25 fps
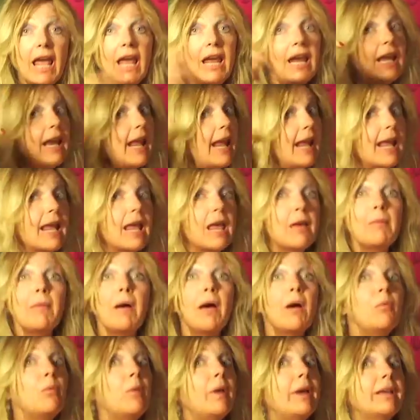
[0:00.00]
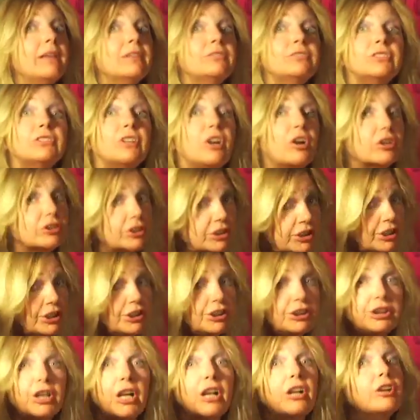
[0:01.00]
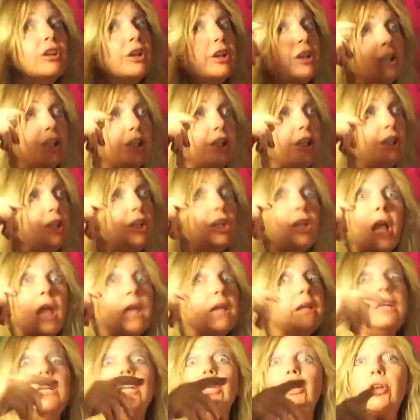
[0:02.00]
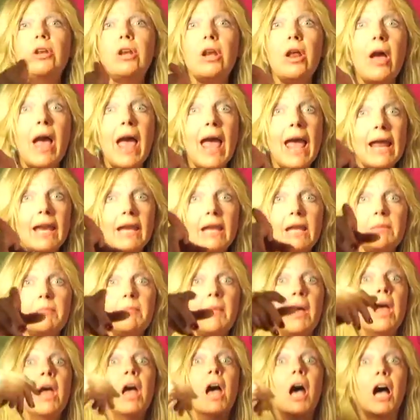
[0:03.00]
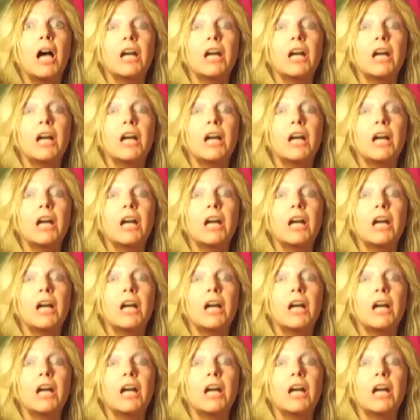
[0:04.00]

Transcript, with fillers: And they got my wheels starts to churning, and you know how them